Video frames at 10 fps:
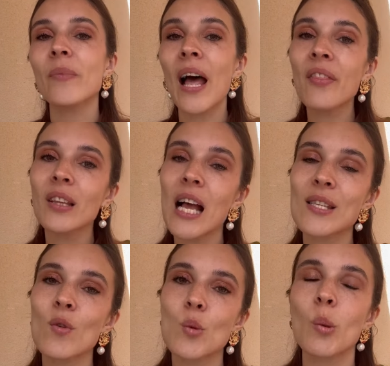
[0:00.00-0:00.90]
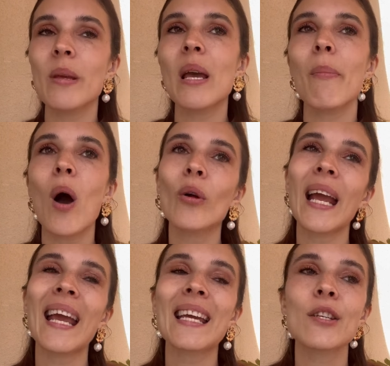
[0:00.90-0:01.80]
And the last news will be about
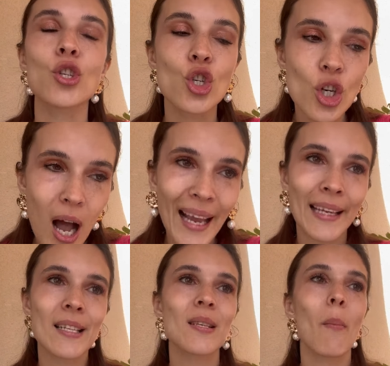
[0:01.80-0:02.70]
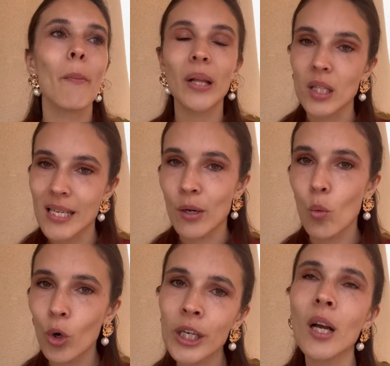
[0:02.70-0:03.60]
a giant building
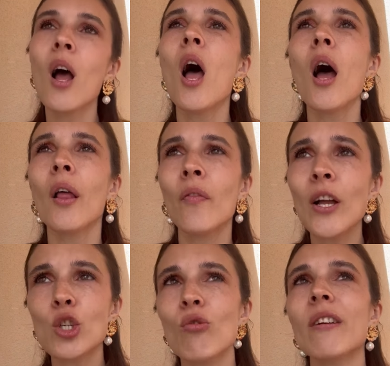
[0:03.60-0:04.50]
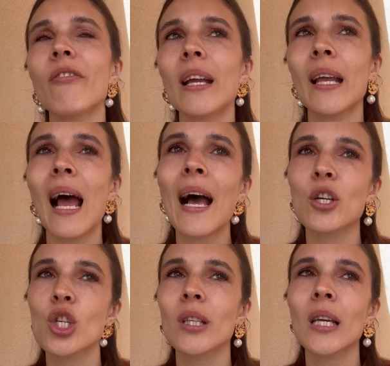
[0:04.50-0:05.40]
work. Not sure if I can
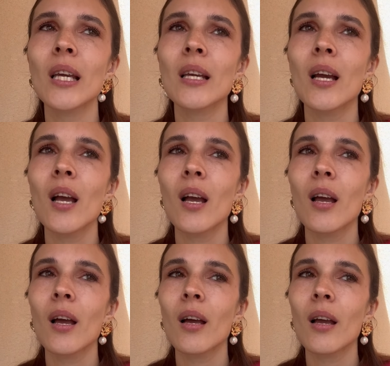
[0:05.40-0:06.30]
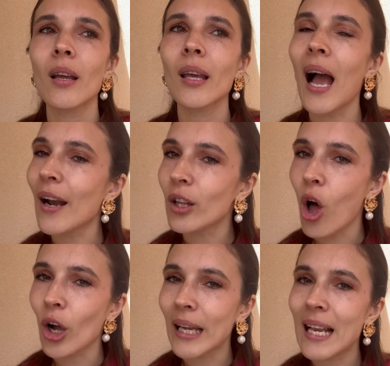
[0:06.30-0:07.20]
actually
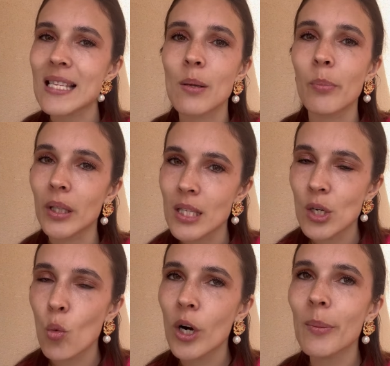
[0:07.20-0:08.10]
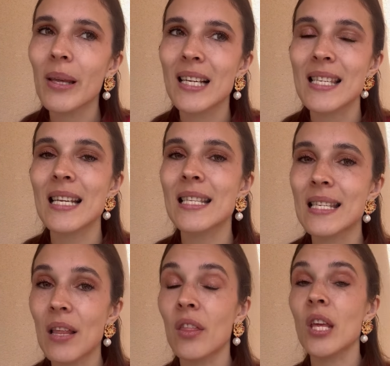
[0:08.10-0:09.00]
catalog it as a building work because
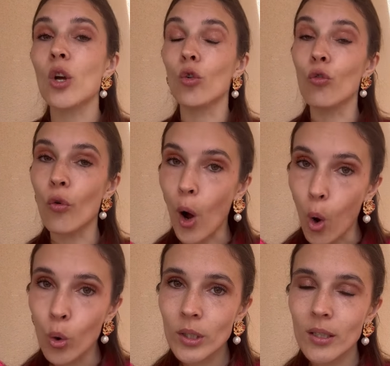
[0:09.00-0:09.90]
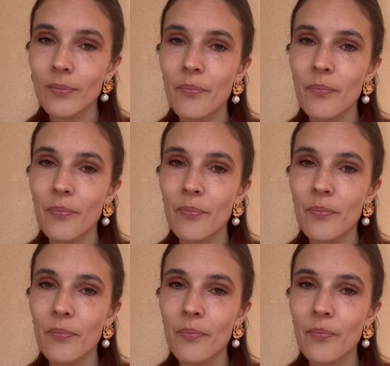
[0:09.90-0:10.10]
it's the road